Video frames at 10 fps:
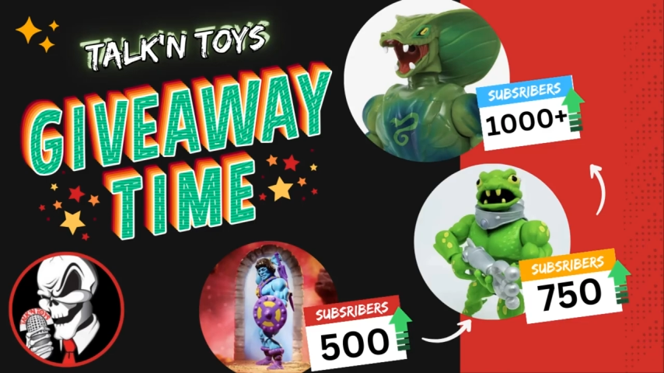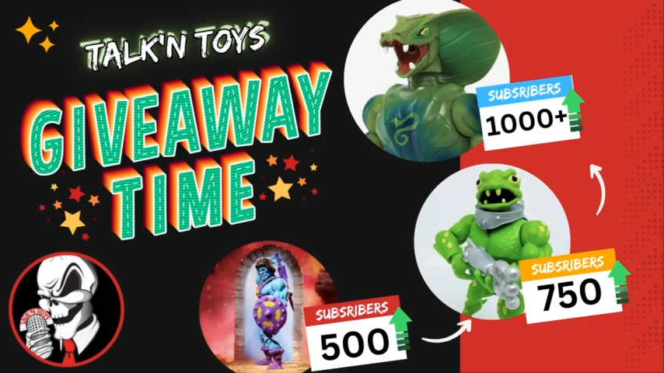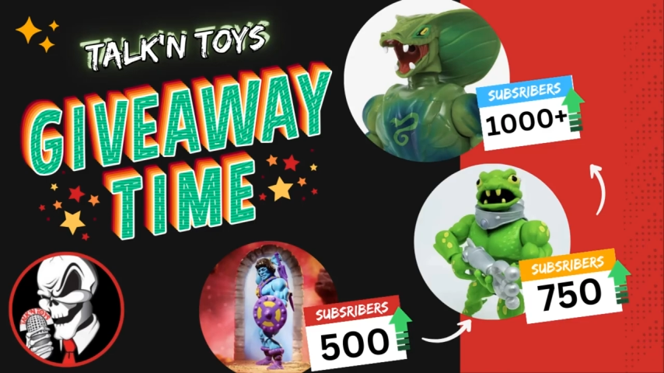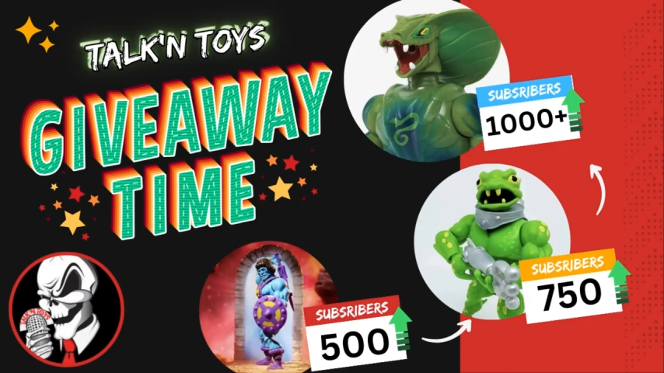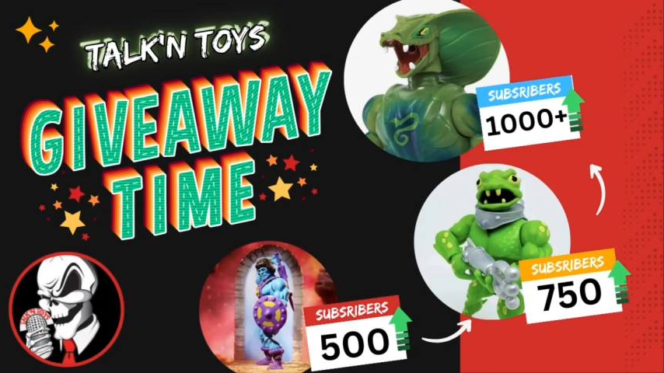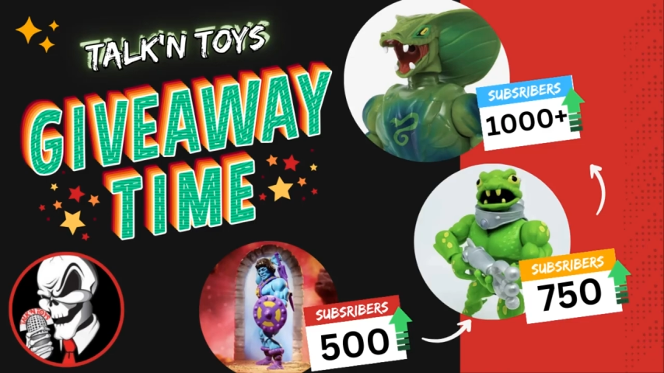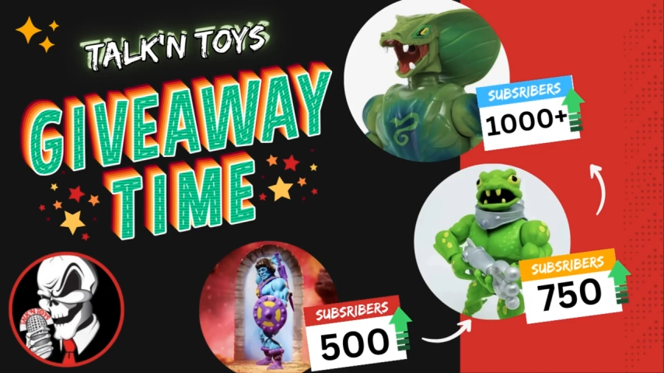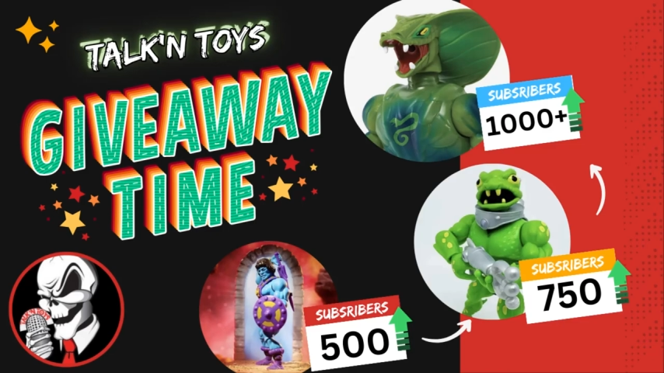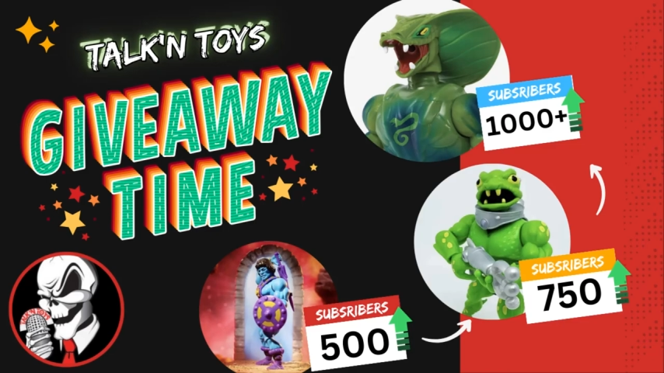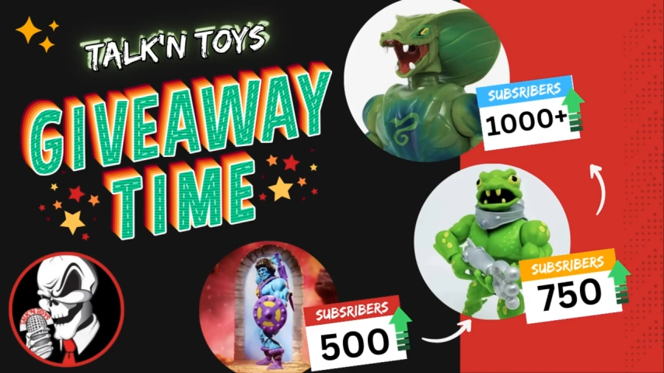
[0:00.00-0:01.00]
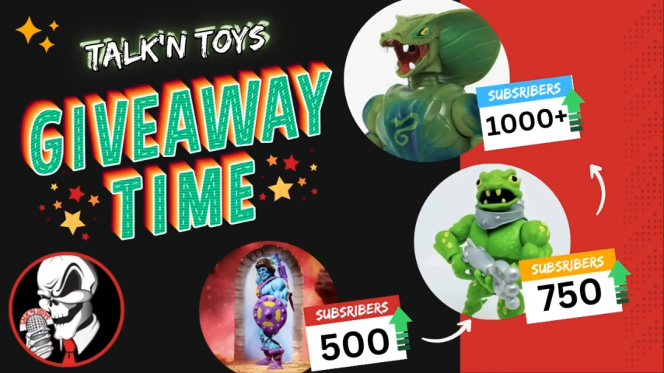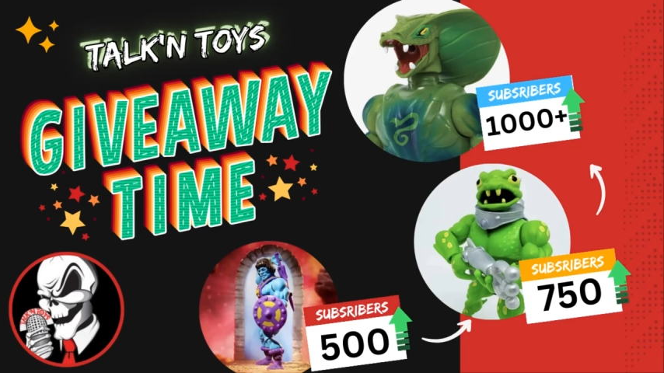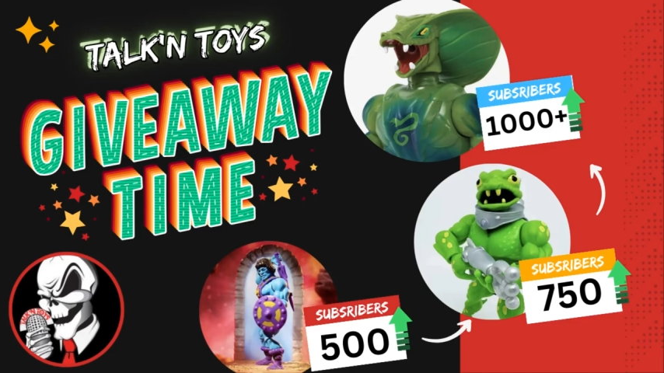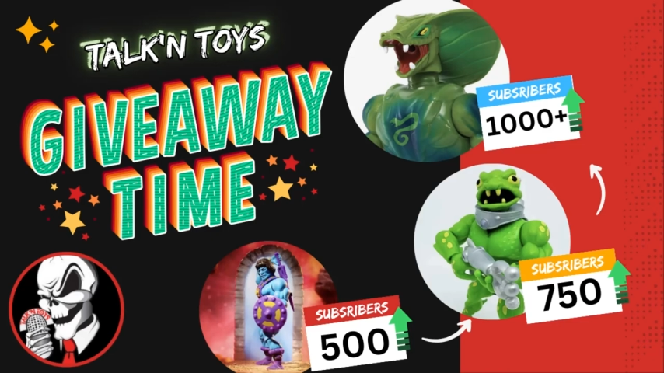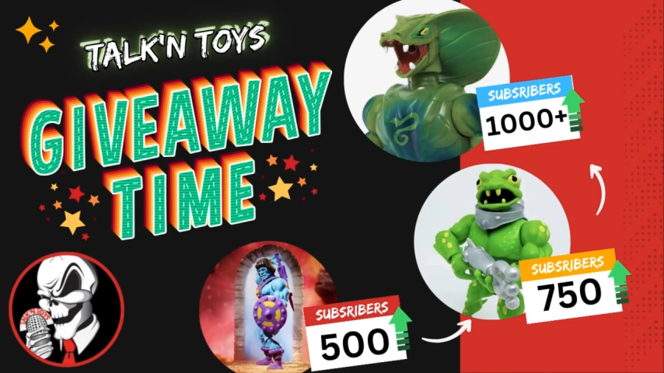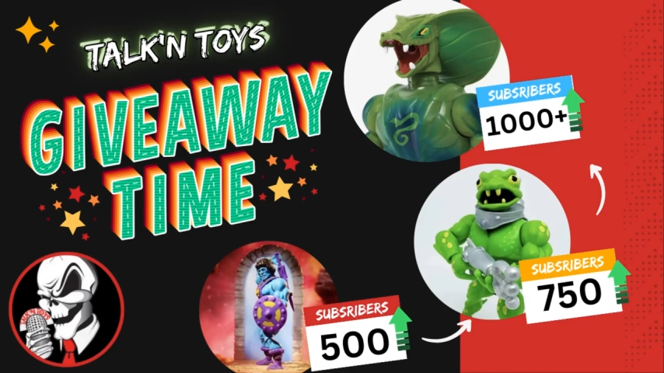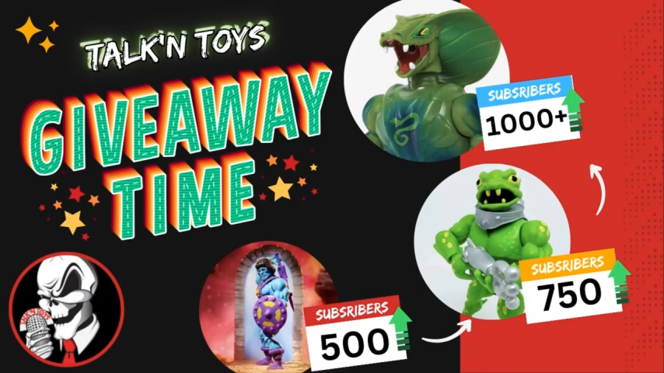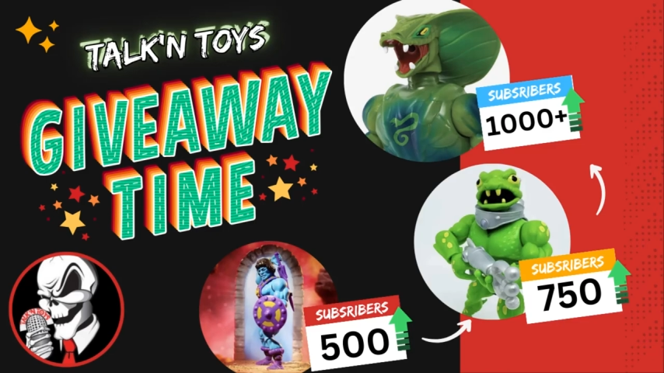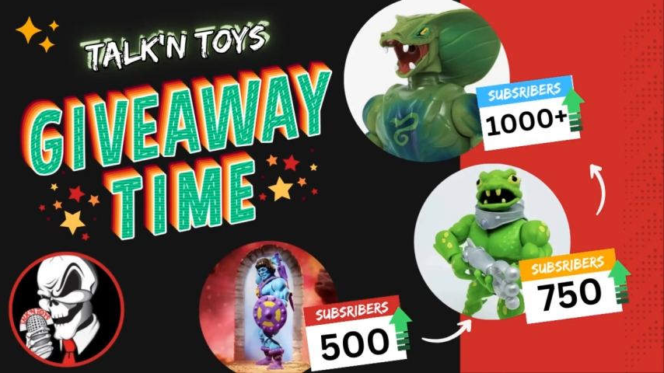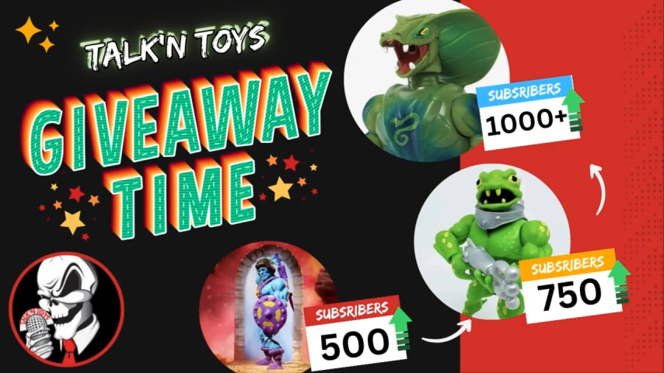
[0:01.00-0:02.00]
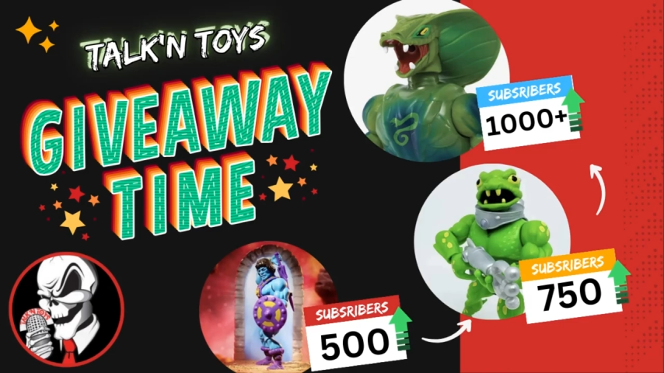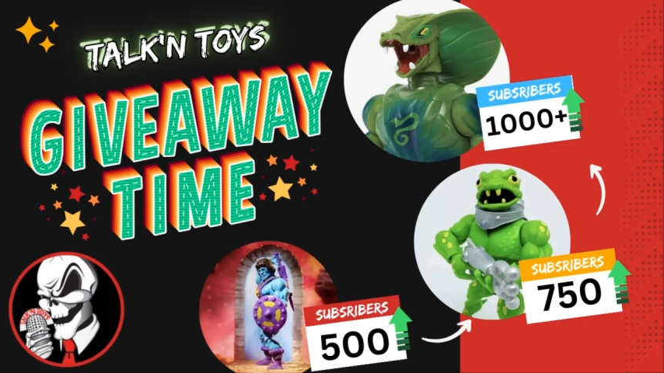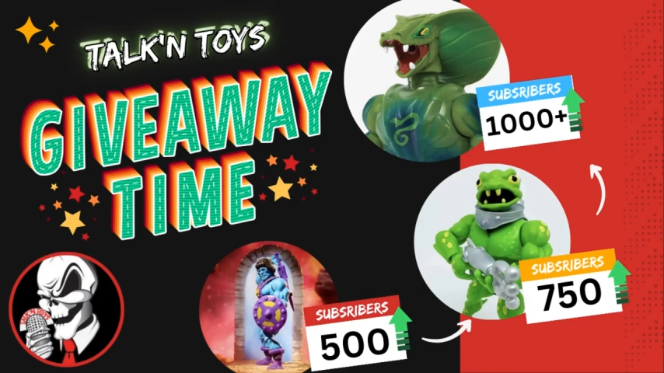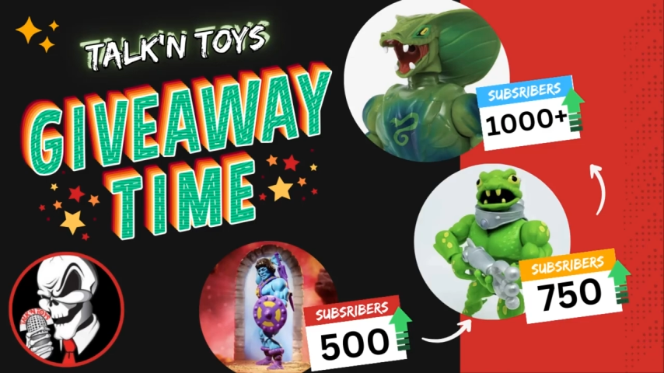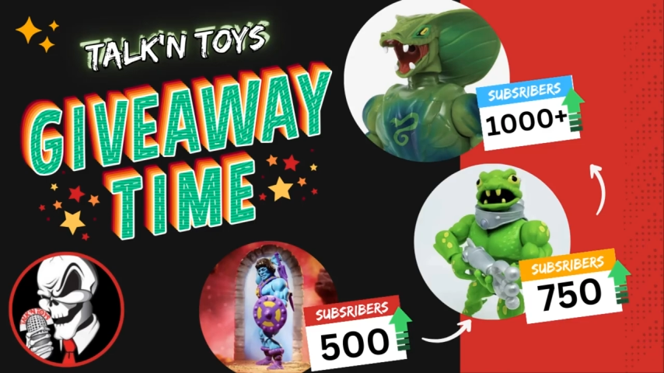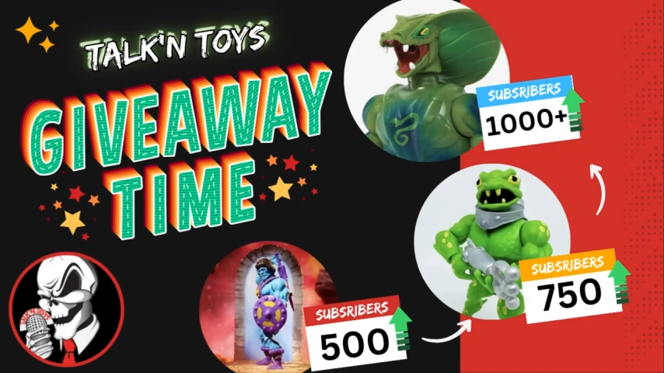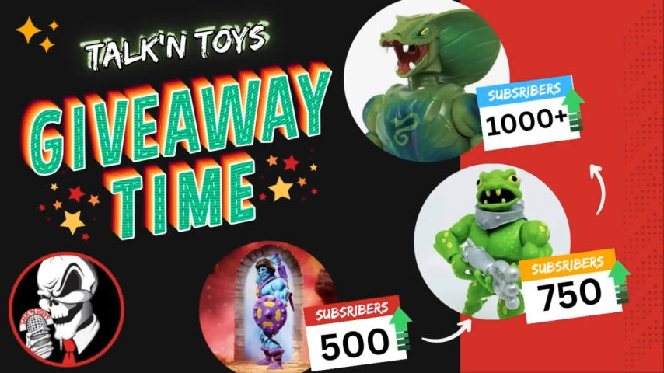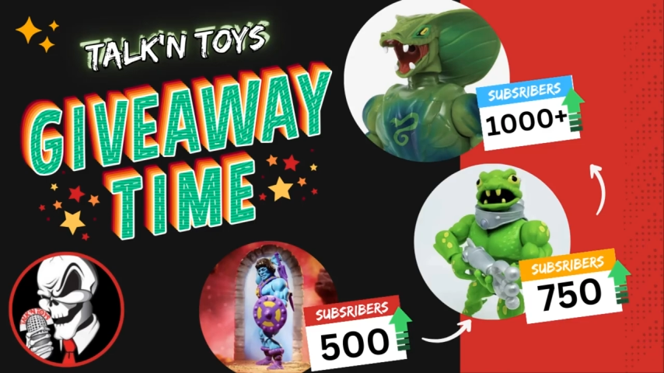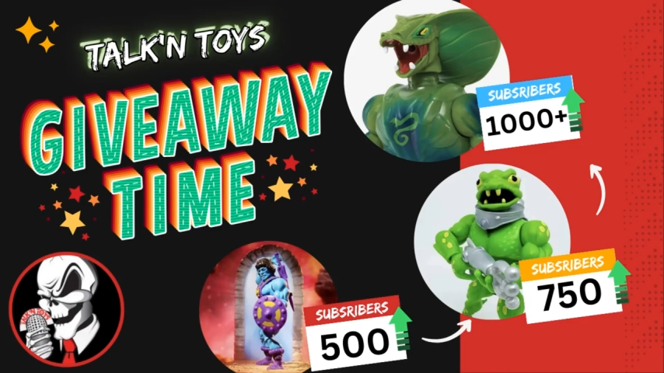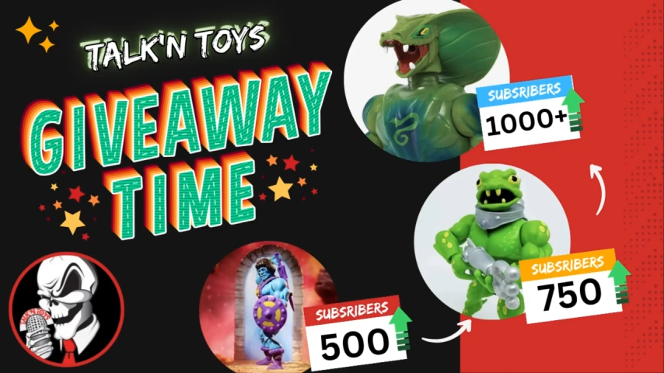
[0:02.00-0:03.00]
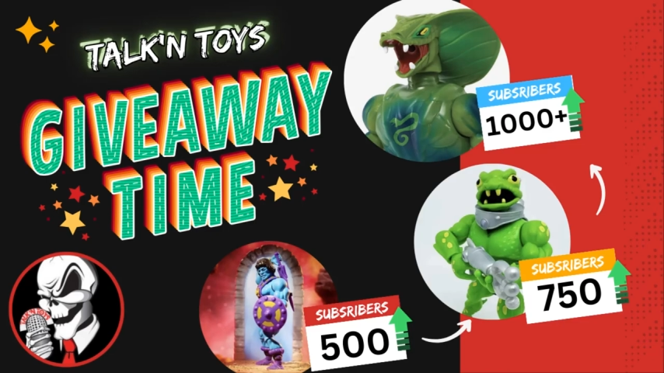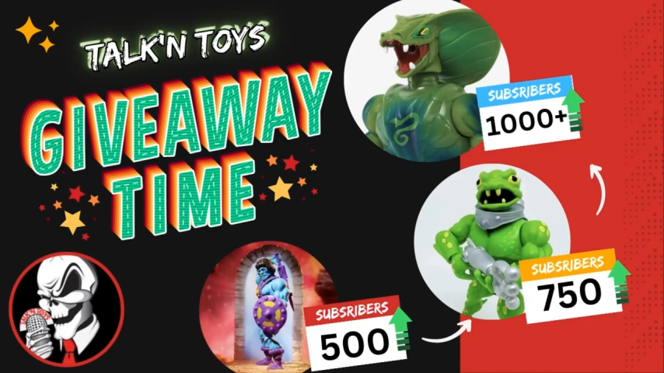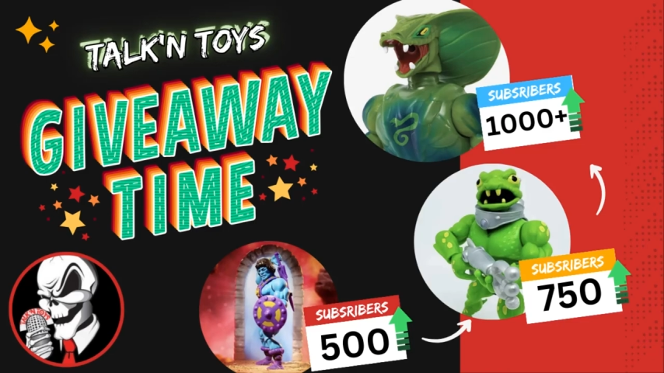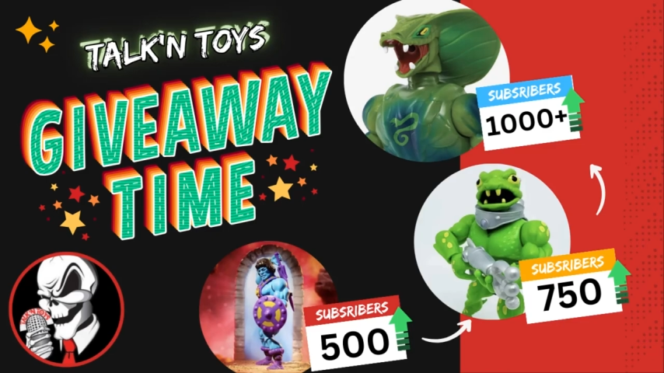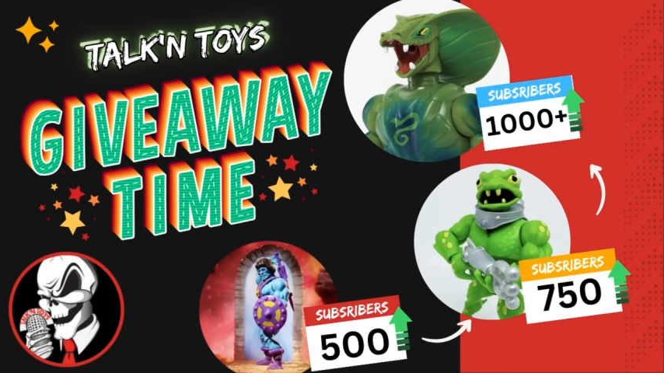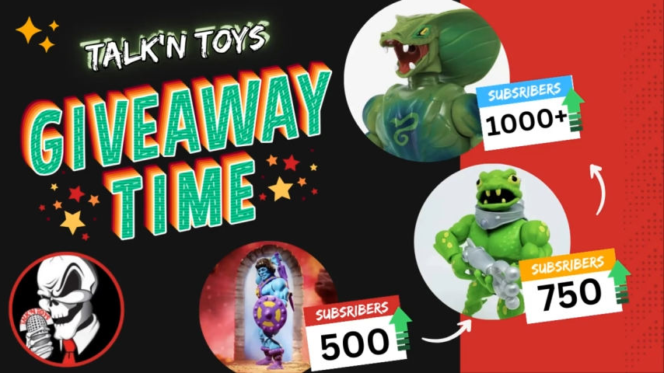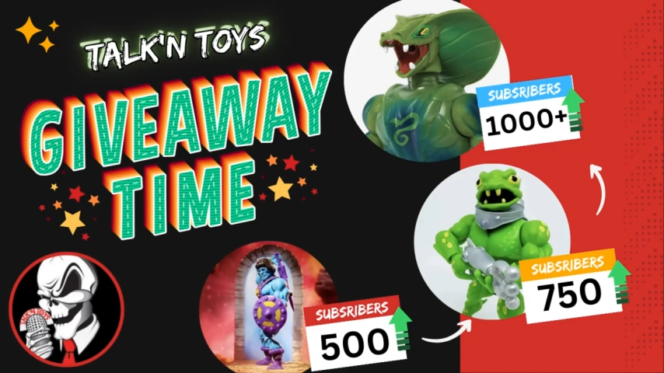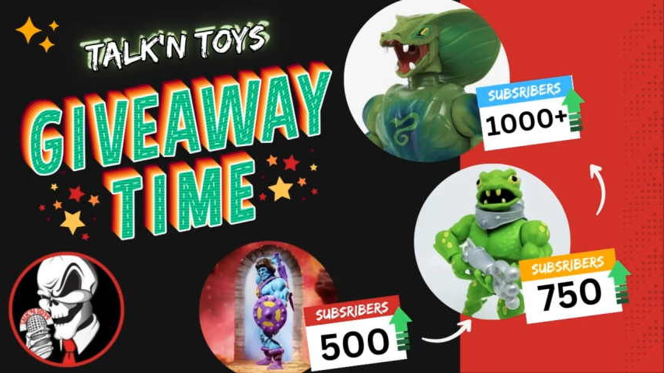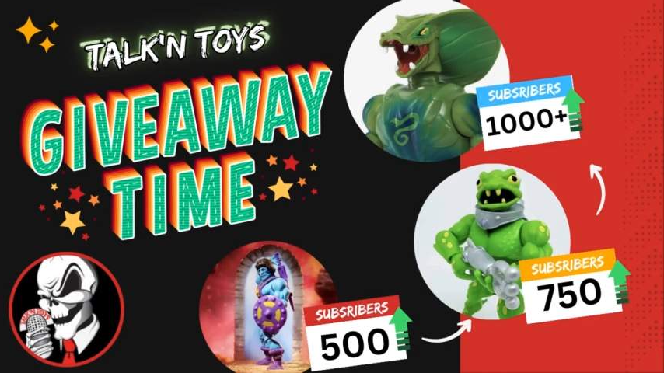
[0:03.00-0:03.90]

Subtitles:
[unreadable: no face in view]